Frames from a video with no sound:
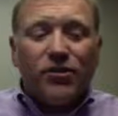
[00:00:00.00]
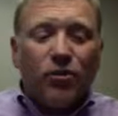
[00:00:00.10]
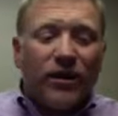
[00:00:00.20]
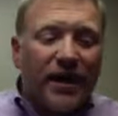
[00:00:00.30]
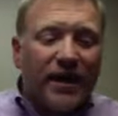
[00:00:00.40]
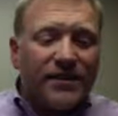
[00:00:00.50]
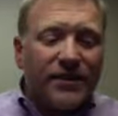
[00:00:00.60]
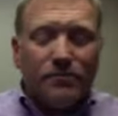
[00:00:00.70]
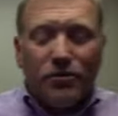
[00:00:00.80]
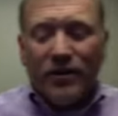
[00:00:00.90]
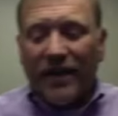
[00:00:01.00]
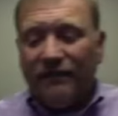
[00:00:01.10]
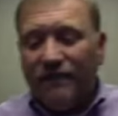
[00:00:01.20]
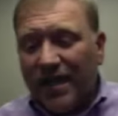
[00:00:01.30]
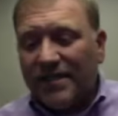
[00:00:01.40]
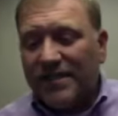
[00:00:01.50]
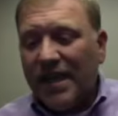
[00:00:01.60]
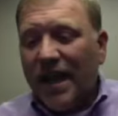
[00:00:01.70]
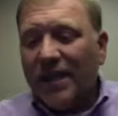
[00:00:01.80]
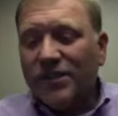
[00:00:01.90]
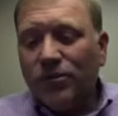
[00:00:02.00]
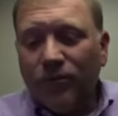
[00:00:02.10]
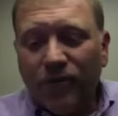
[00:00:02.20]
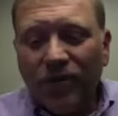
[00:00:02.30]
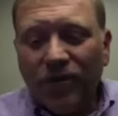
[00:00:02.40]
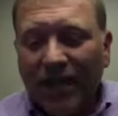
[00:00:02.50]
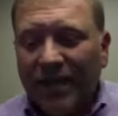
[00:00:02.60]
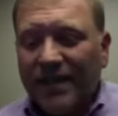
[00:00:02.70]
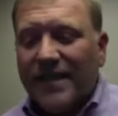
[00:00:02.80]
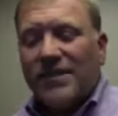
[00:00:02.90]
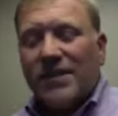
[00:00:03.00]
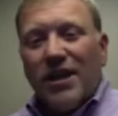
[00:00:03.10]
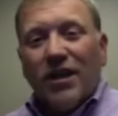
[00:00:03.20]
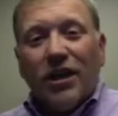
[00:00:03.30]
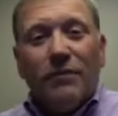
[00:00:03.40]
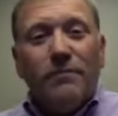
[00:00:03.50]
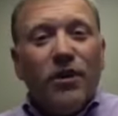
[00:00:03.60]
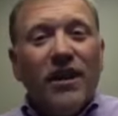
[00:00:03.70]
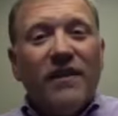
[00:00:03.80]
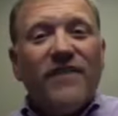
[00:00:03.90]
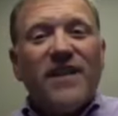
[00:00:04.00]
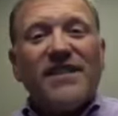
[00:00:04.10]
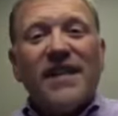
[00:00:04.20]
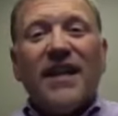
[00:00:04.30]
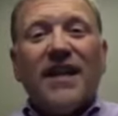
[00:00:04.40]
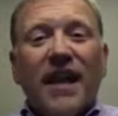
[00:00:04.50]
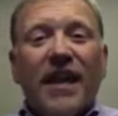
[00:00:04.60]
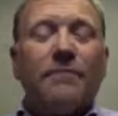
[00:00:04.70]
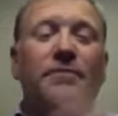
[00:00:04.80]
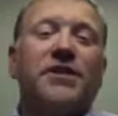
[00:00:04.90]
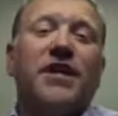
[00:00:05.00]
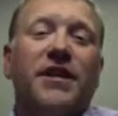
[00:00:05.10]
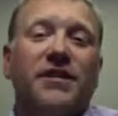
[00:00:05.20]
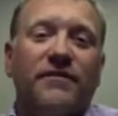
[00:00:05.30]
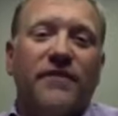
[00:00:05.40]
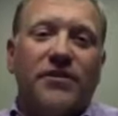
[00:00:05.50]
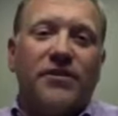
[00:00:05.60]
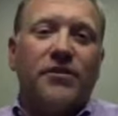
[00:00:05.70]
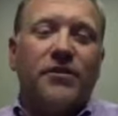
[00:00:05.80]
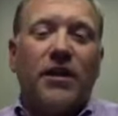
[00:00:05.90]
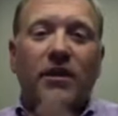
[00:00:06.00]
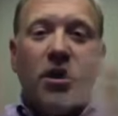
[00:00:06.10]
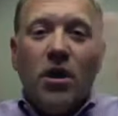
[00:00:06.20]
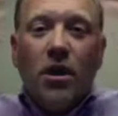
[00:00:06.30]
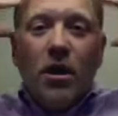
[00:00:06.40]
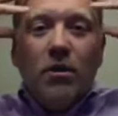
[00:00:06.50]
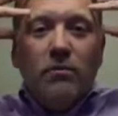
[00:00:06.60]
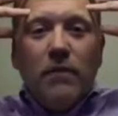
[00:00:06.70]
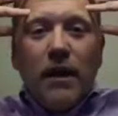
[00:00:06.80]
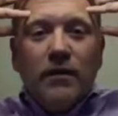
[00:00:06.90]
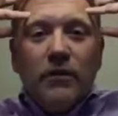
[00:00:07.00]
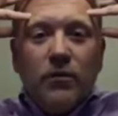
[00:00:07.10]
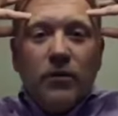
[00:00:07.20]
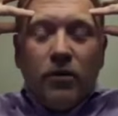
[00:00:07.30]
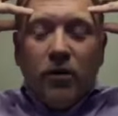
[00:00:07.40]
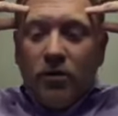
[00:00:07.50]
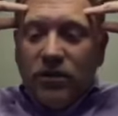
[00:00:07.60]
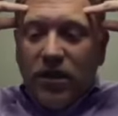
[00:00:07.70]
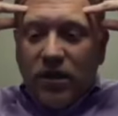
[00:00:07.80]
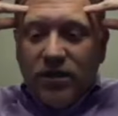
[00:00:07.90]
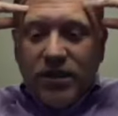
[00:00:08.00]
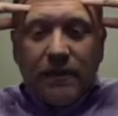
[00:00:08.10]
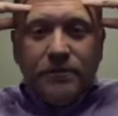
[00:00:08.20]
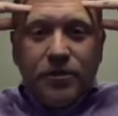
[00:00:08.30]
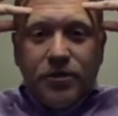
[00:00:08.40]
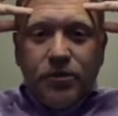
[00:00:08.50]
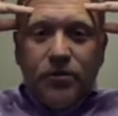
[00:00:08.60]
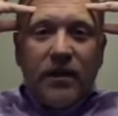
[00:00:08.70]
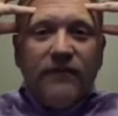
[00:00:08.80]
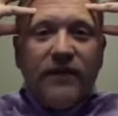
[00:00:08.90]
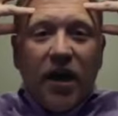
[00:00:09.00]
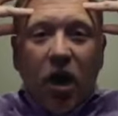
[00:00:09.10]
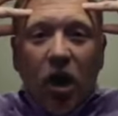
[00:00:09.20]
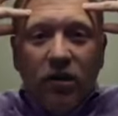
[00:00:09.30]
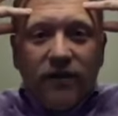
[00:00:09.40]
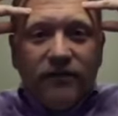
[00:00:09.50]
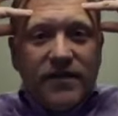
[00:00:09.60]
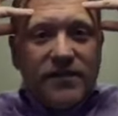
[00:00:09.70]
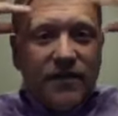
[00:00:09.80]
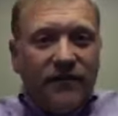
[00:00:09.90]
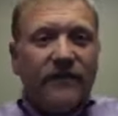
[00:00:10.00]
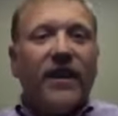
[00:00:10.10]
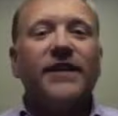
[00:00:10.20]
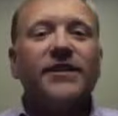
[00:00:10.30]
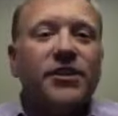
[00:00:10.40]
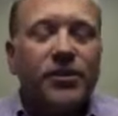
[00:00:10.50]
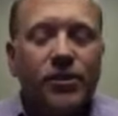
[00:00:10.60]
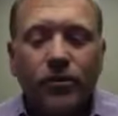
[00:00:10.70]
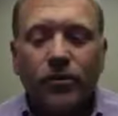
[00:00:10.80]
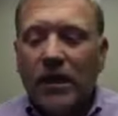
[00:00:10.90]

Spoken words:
organizing community events. And so when we're looking at this, community events and client appreciation events, and you're like, oh my Lord, we're only on chapter 2 and I've got all of this stuff I've got to do.